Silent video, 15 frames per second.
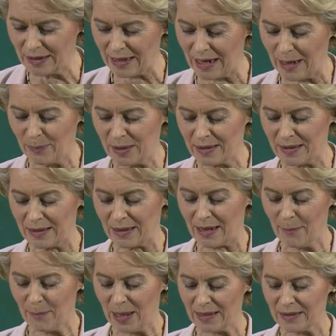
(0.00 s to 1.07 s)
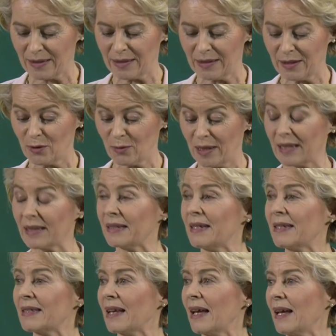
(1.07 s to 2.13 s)
capacity to at
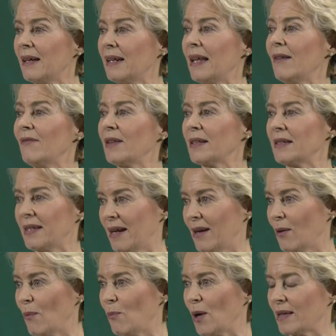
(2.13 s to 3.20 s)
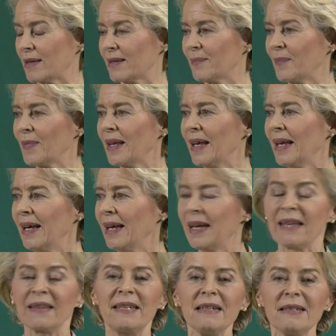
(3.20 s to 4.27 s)
least 11 terawatts.
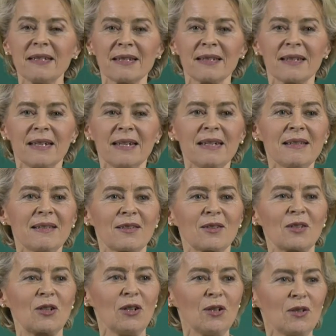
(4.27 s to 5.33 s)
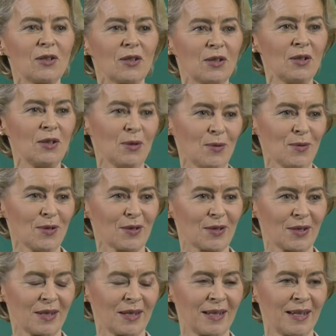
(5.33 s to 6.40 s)
This is good
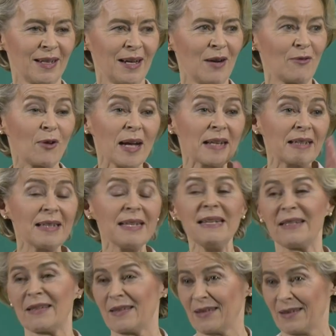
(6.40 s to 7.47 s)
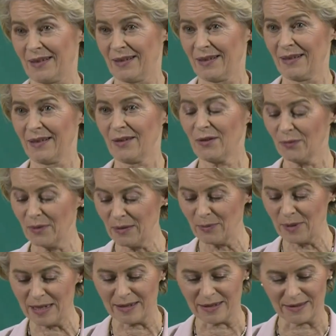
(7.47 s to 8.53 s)
news for at least three
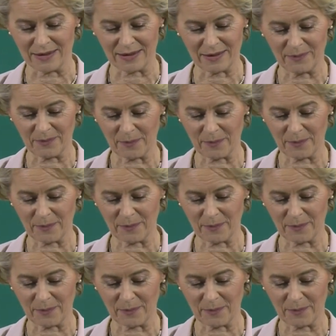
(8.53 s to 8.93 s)
reasons.